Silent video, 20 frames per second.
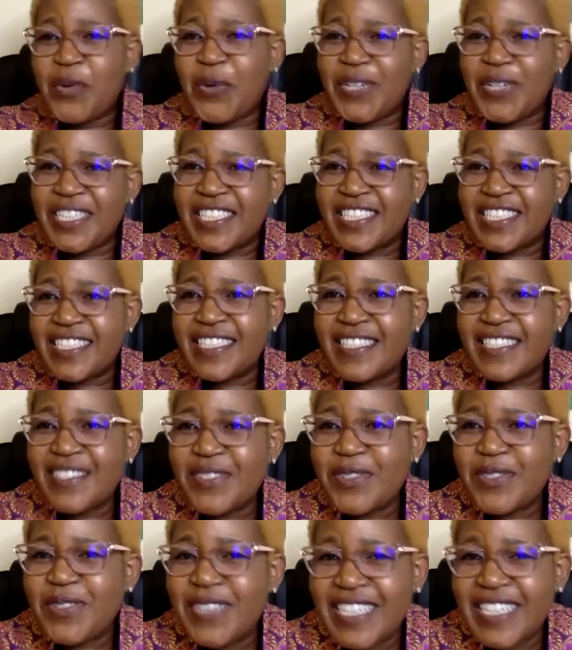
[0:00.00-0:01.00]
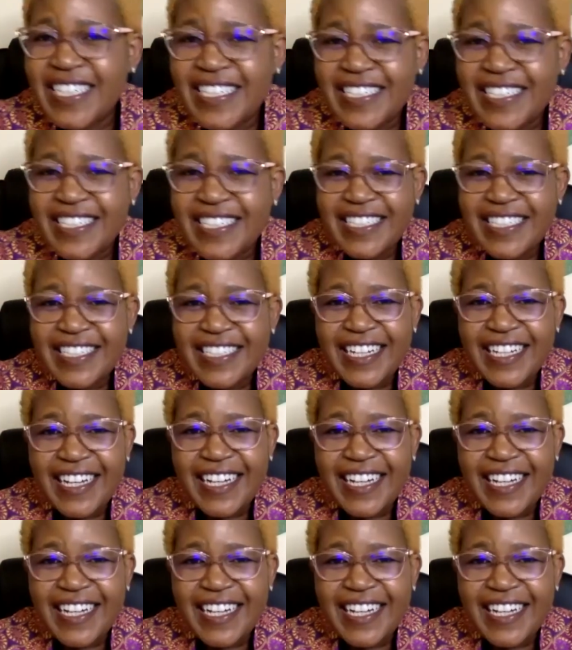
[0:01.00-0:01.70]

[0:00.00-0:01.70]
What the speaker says: questions or any